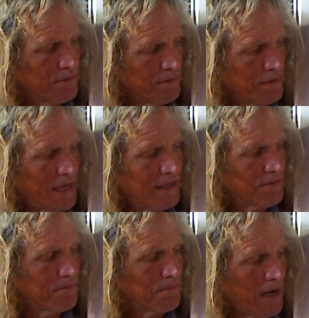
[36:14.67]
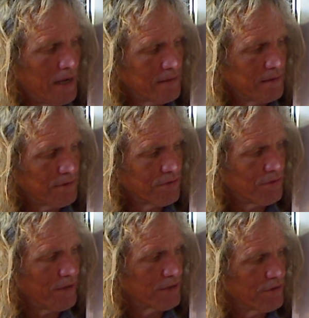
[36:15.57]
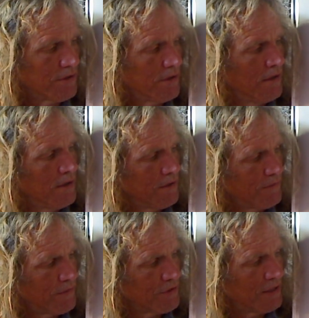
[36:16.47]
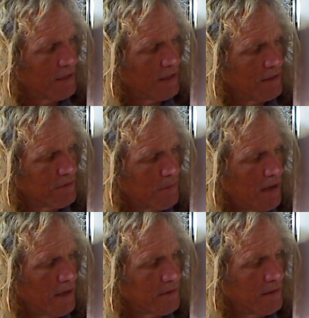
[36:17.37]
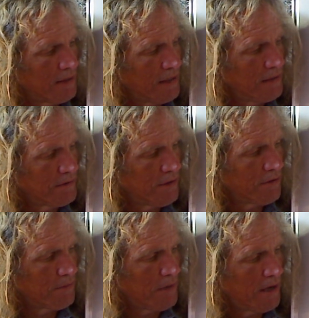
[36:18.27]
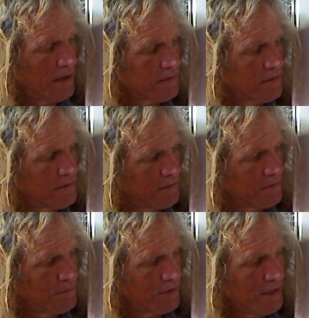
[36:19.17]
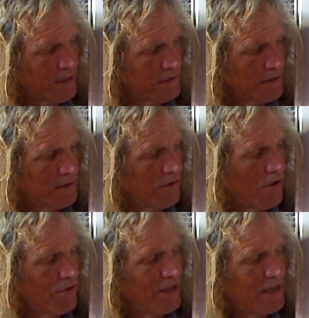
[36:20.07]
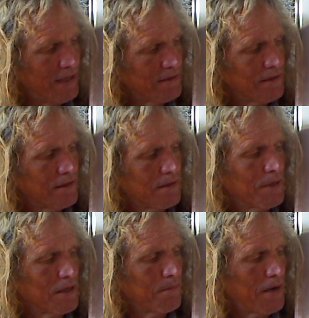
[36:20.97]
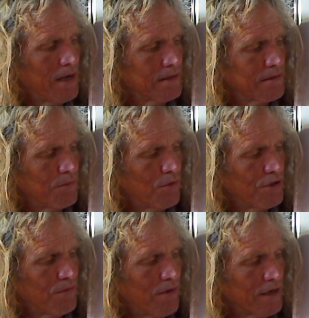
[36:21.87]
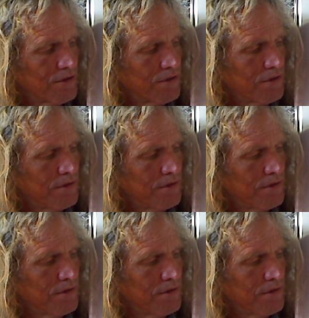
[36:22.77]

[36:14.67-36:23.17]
gains a bias in this direction. First hit, it gains a bias, then it gains another bias with the next hit. All the hits end up being a bias in one direction.